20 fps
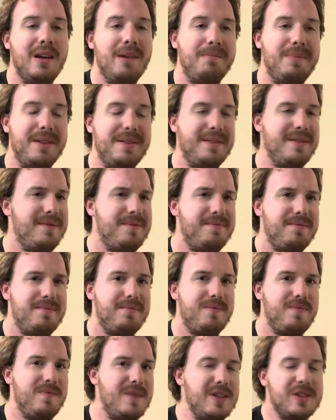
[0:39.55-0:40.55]
But
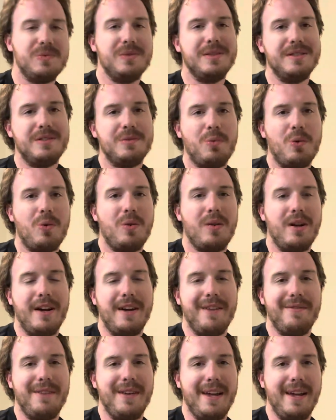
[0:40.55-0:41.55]
this one's more
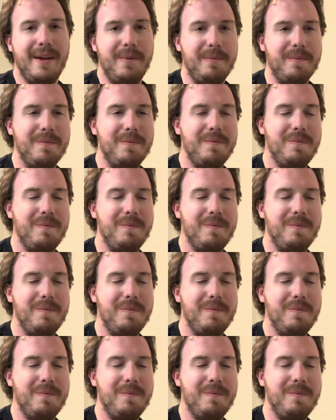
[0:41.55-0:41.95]
of an